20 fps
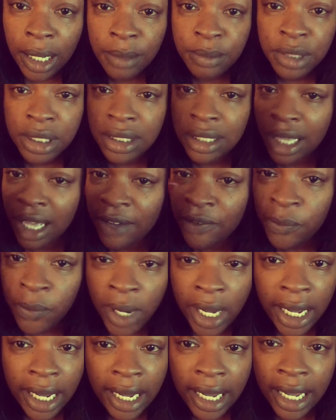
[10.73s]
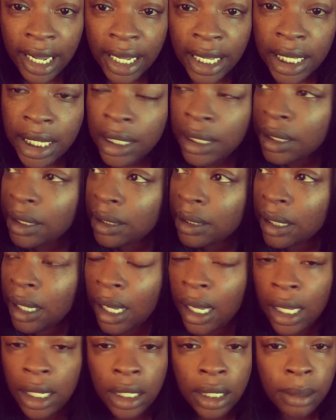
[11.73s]
Just FYI,
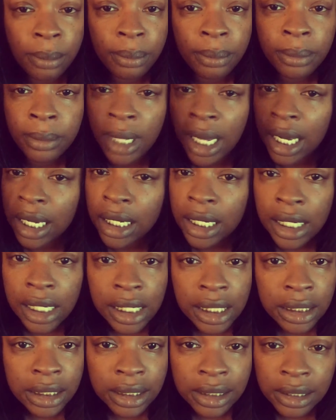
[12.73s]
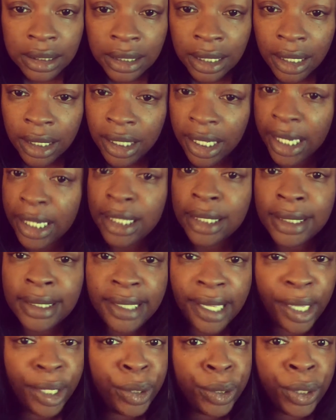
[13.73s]
I cuss like a
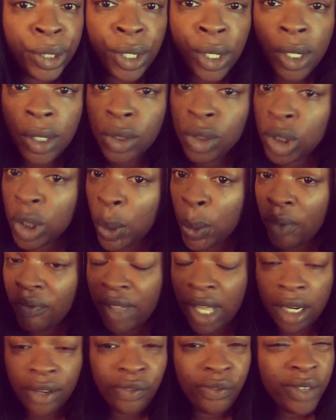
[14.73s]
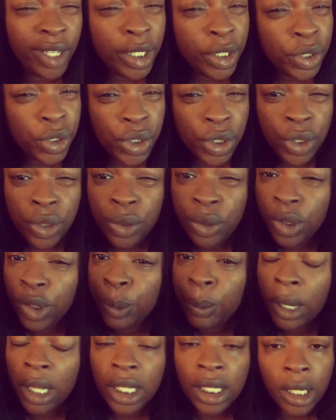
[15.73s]
sailor, so if that offends you,
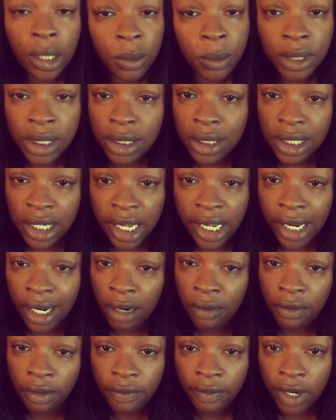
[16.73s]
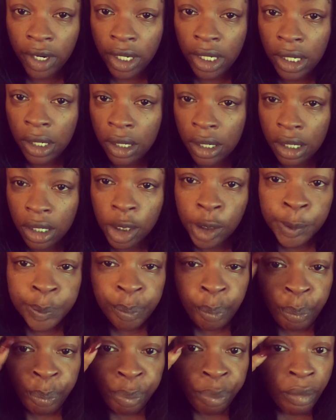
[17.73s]
you probably don't want to stay here for very long.
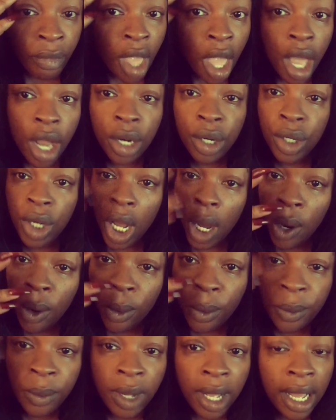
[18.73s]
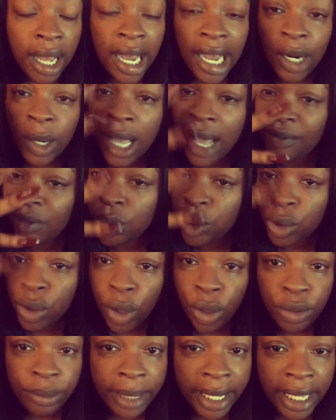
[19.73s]
No, I don't have on
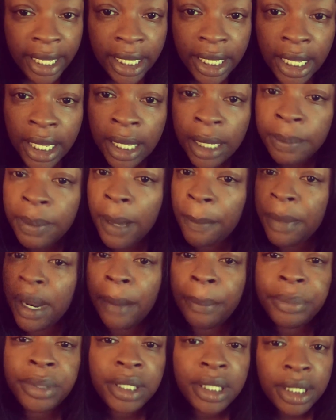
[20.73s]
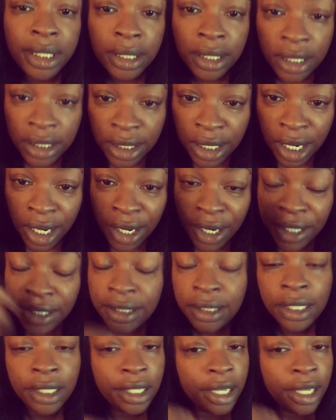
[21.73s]
no makeup. I'm not putting none on.